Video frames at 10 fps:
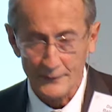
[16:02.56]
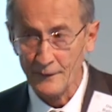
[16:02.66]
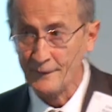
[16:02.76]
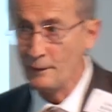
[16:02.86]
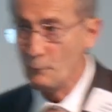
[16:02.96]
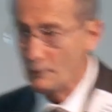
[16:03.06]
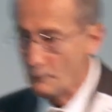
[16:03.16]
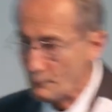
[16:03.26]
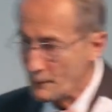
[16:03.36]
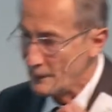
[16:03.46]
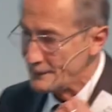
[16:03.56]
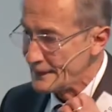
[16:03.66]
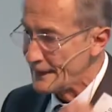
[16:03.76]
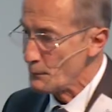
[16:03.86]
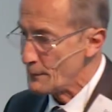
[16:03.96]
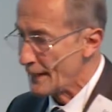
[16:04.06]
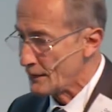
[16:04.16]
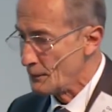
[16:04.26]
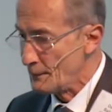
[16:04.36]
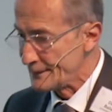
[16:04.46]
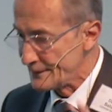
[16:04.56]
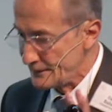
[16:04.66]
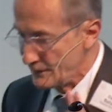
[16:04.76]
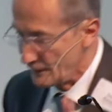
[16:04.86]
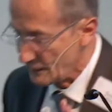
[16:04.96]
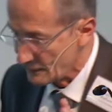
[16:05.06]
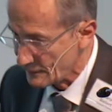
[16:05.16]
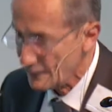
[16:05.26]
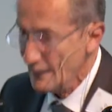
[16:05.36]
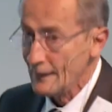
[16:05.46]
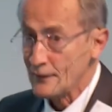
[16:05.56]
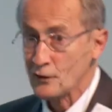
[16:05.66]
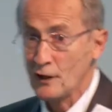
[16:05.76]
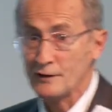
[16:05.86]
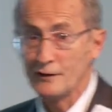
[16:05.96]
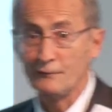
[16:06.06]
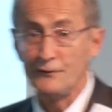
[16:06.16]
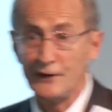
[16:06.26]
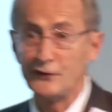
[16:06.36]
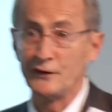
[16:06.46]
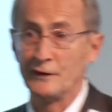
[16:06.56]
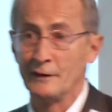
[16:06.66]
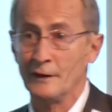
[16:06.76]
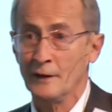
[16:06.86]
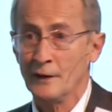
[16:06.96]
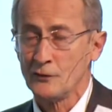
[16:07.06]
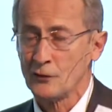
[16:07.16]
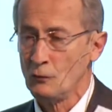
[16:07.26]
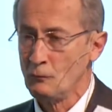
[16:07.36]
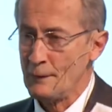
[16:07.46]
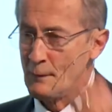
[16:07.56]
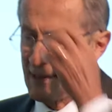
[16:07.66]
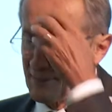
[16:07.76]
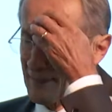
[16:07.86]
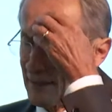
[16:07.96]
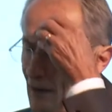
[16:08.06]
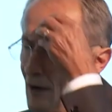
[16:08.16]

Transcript: So but to get back our message here, let's get to vision. So we might think,